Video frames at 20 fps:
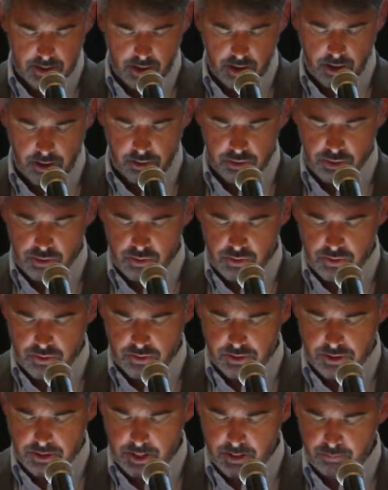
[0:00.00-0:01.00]
are
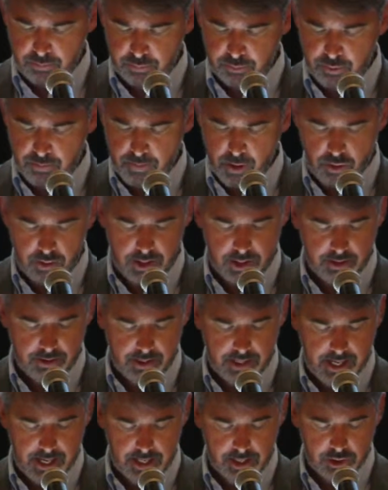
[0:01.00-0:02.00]
used in promoting
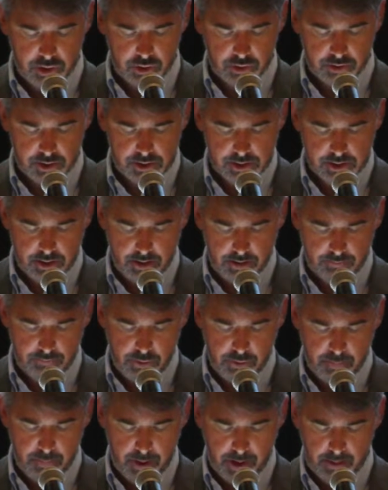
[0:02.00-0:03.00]
the interest of
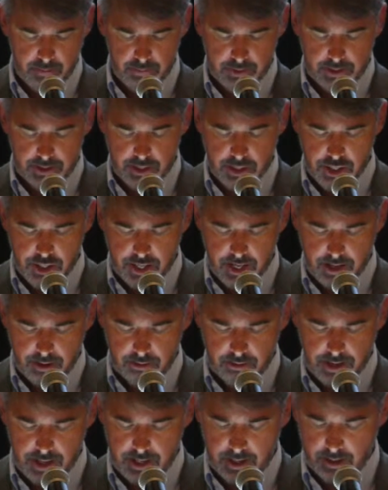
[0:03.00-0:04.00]
the public
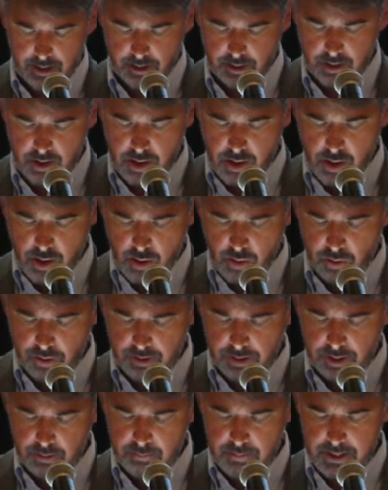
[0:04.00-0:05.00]
therein, or
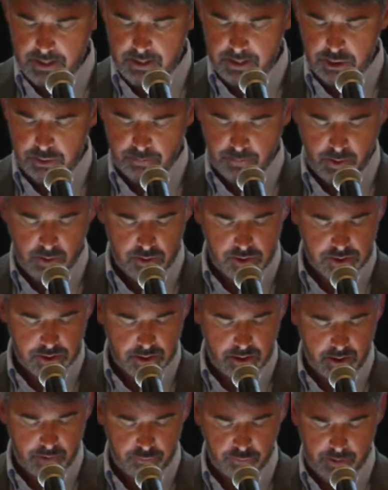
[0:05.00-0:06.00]
can be
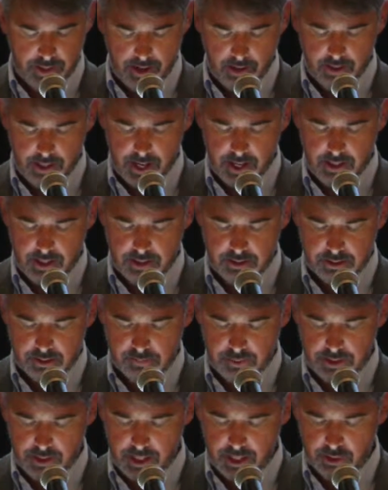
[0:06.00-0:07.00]
disposed of without any
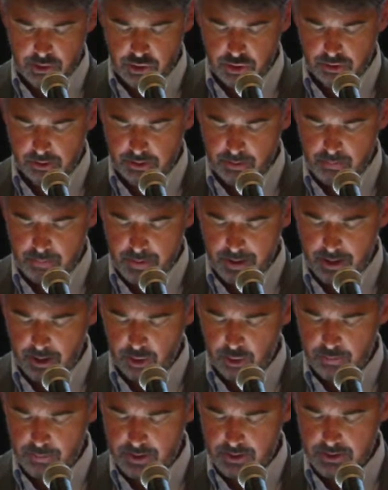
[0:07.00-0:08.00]
substantial
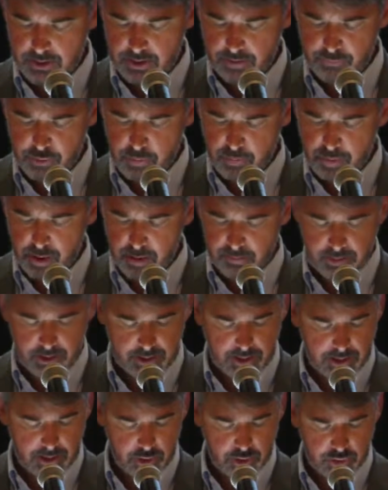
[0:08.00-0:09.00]
impairment of the
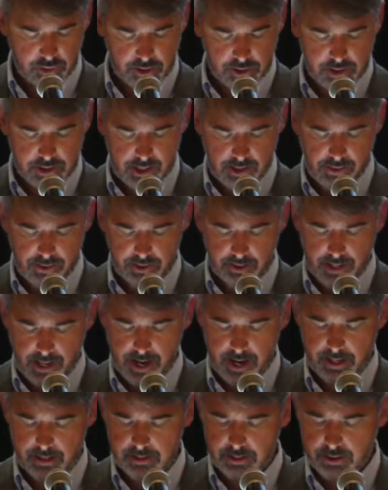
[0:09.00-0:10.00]
public interest in the
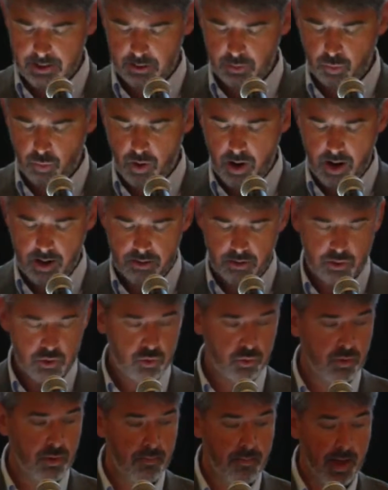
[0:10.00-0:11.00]
lands and
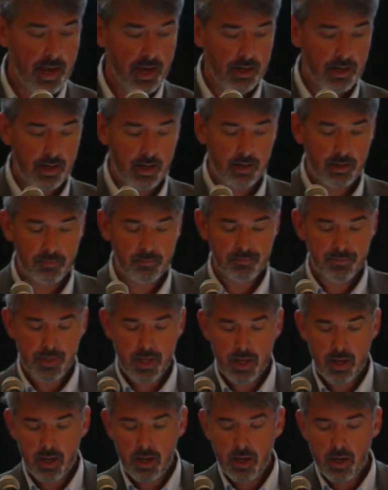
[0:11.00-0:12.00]
waters remaining.
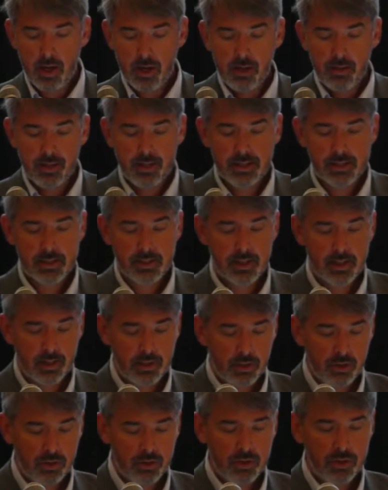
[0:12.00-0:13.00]
That's a
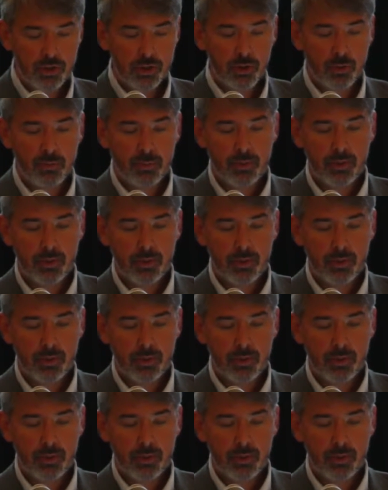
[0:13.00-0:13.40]
crucial